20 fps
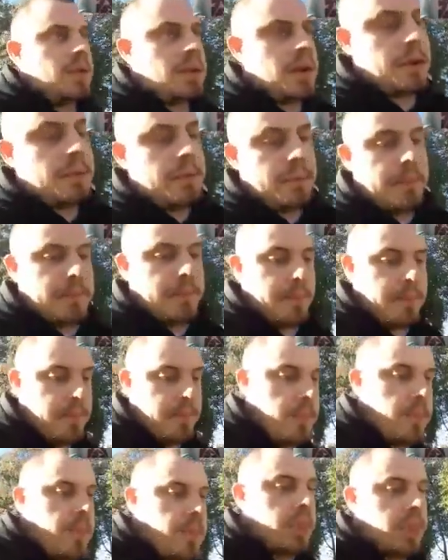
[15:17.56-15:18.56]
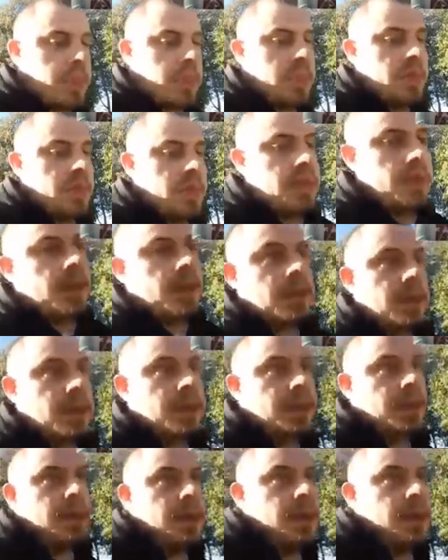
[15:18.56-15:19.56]
post, and it's all coming out that it's
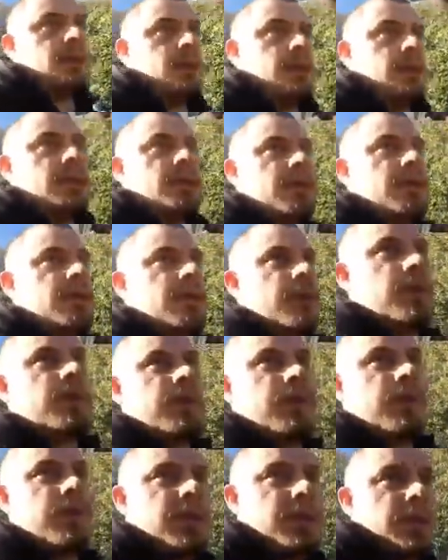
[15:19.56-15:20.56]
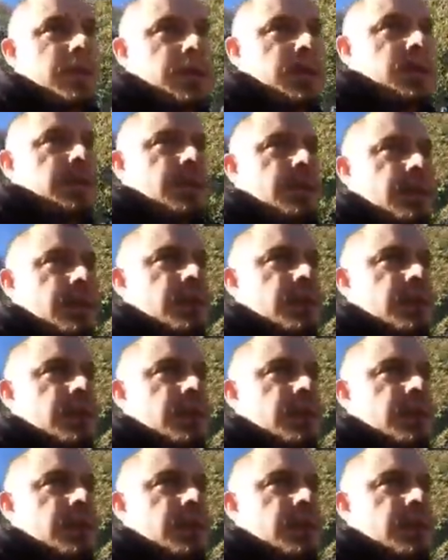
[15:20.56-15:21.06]
come. So we'd already told